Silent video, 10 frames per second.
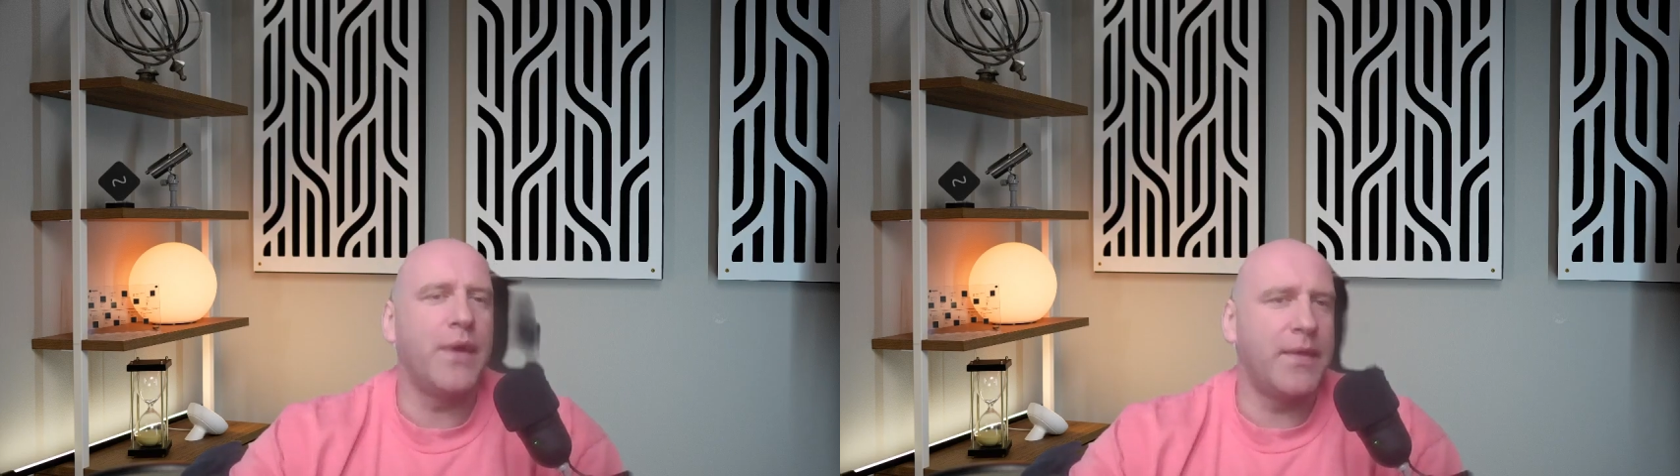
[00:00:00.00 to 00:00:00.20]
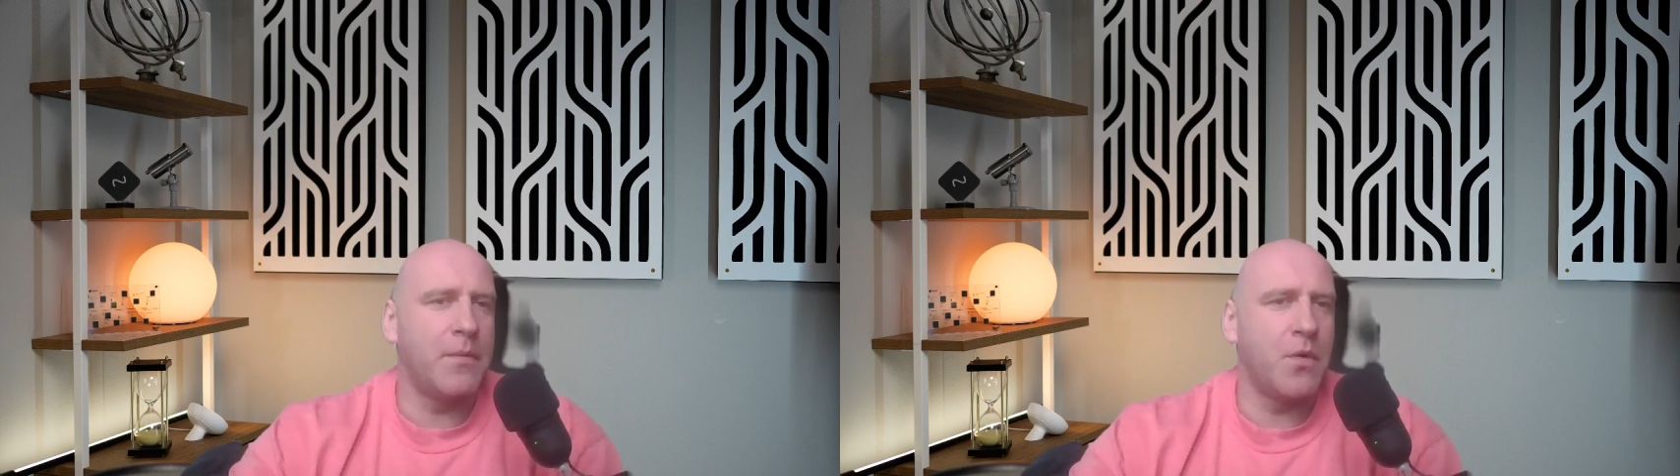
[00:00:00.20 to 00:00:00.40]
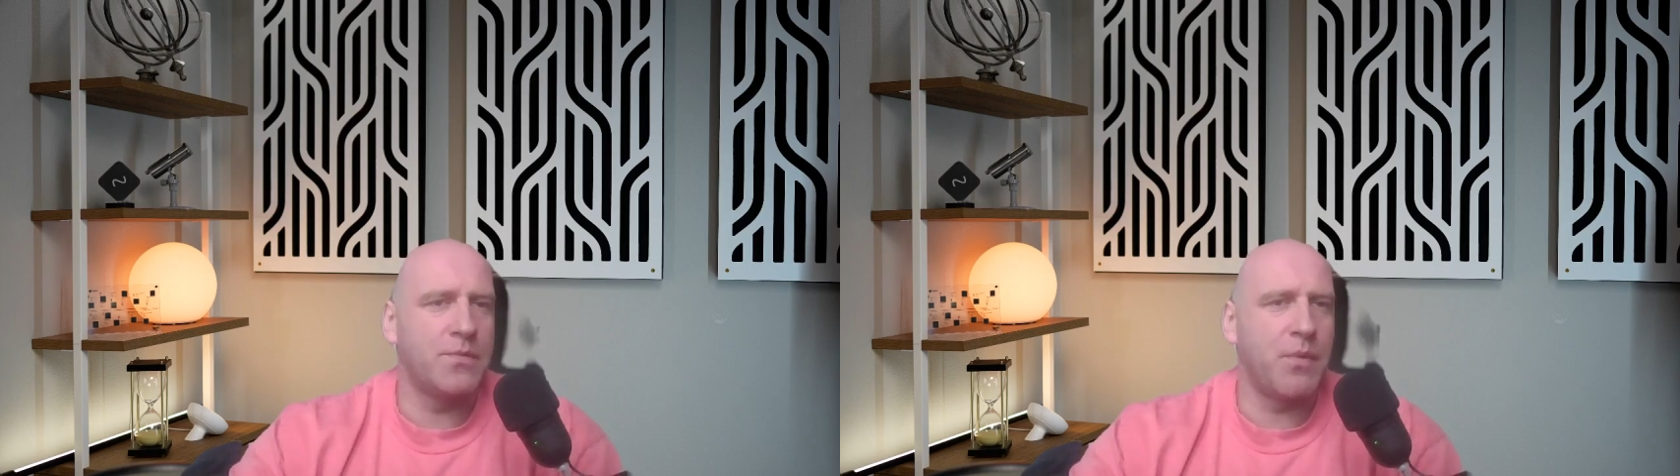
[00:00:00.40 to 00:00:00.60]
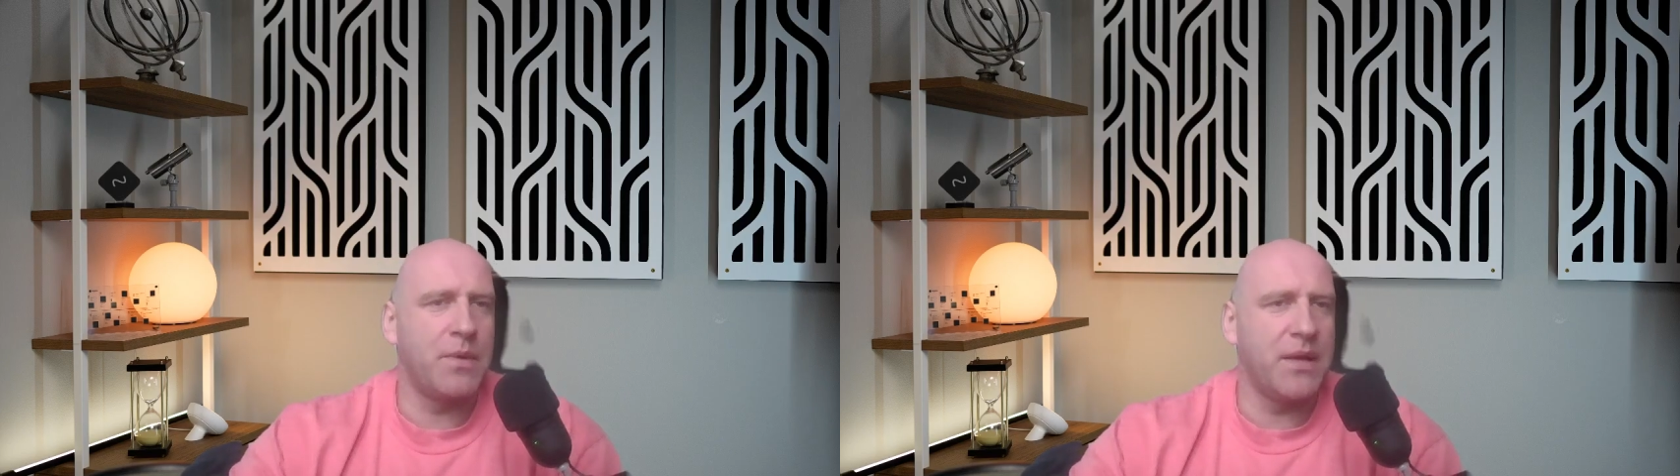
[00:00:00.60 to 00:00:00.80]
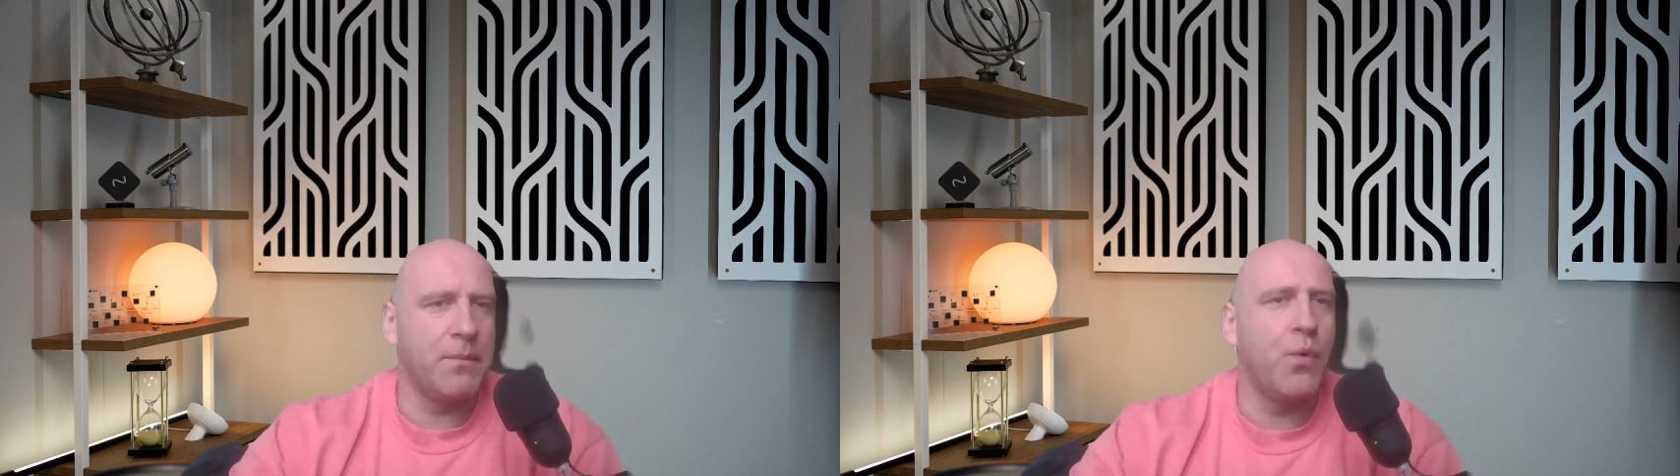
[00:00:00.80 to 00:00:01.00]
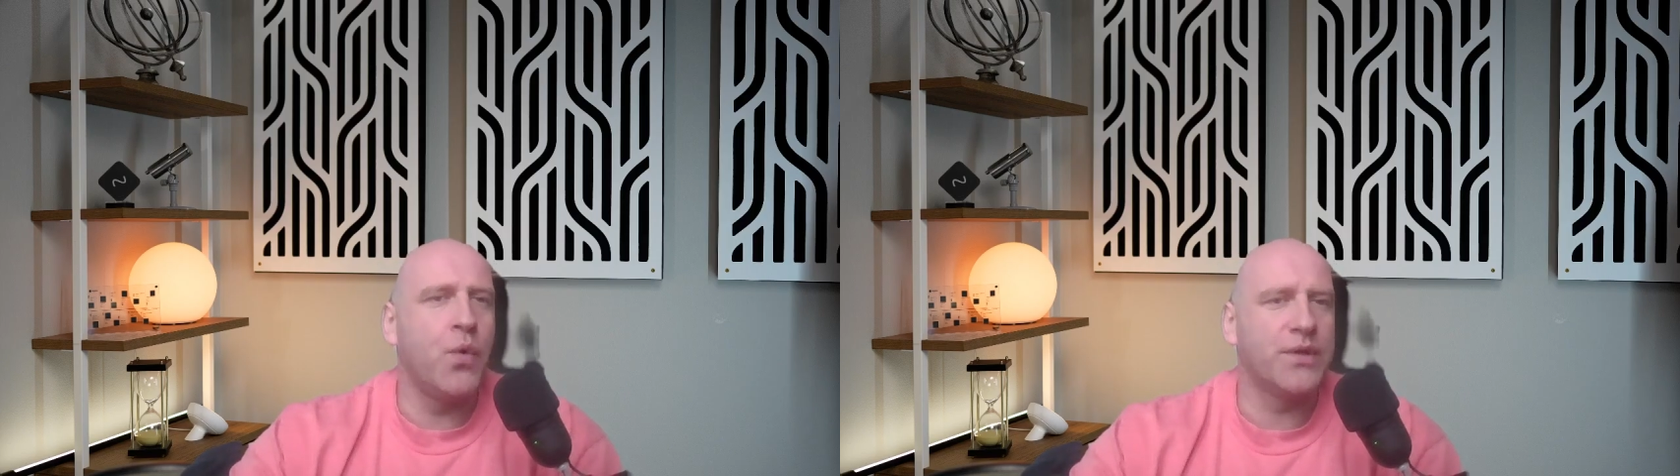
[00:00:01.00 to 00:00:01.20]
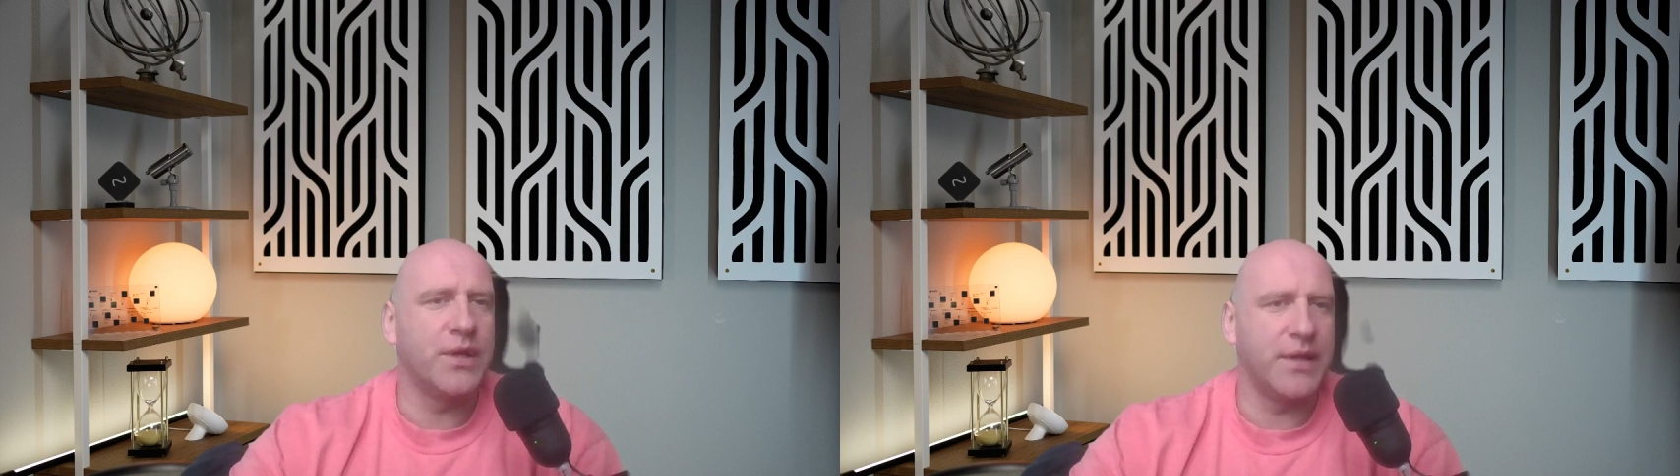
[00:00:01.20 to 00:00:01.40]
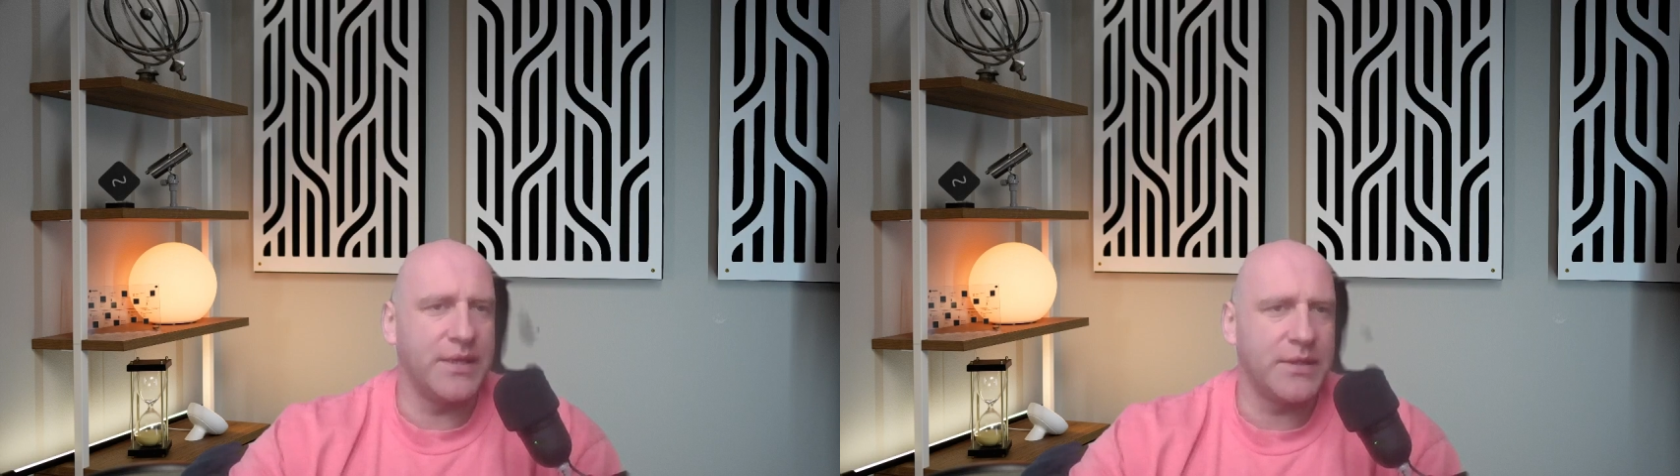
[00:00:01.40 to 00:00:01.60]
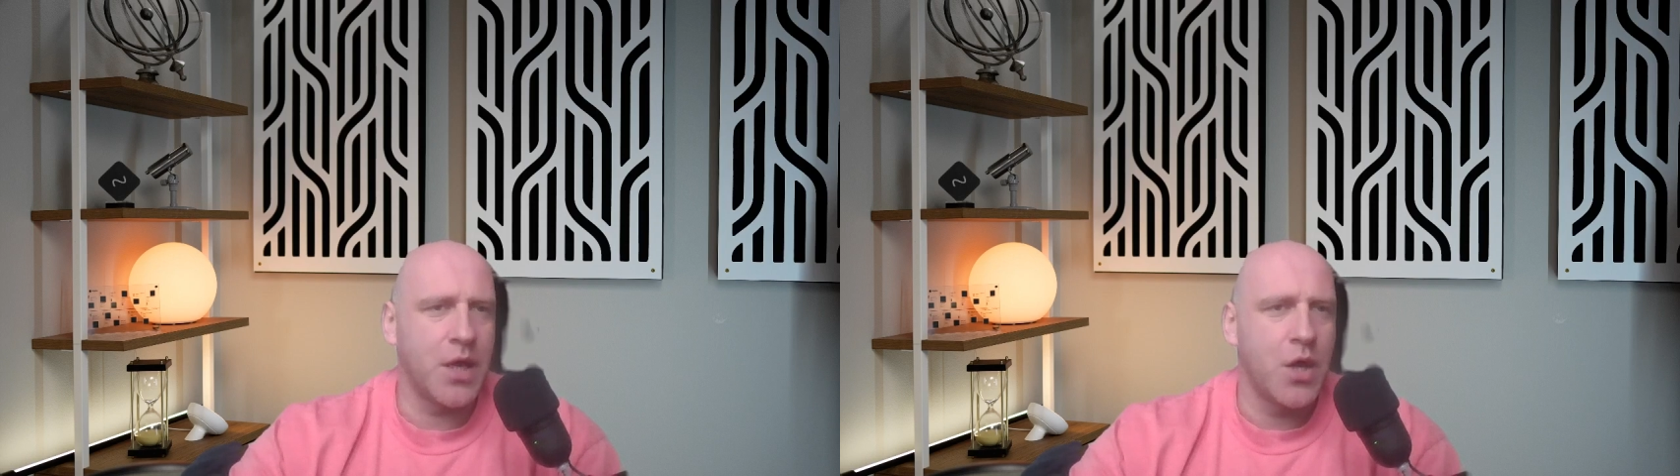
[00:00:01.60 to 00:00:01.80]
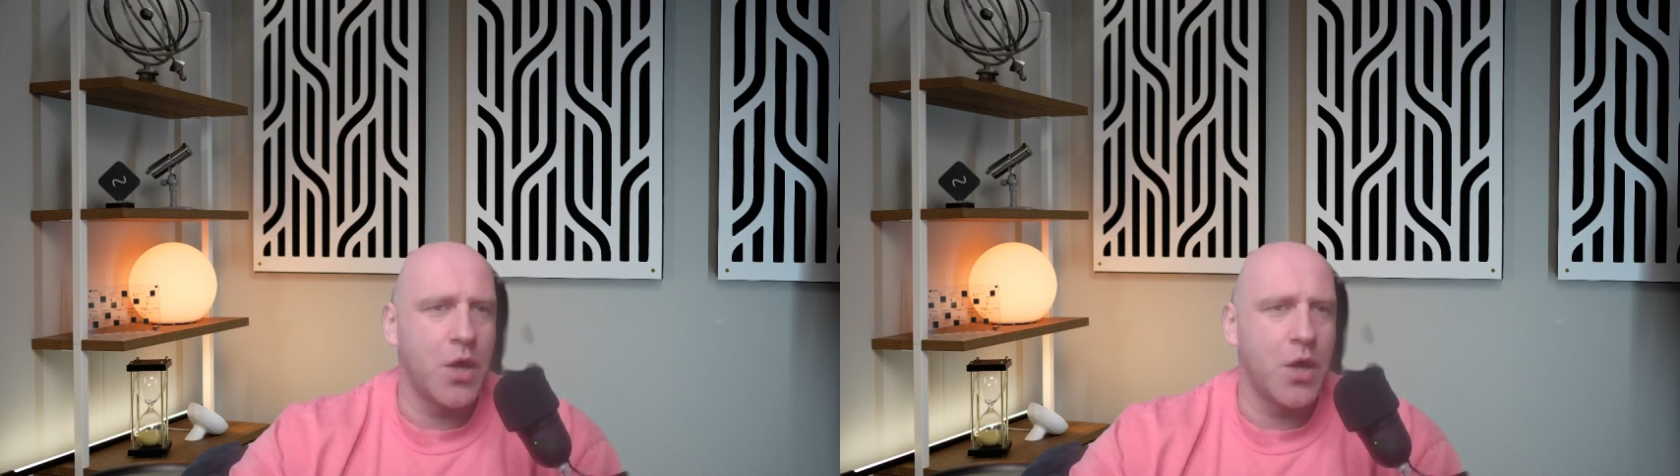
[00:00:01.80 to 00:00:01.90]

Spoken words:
and the most probably important is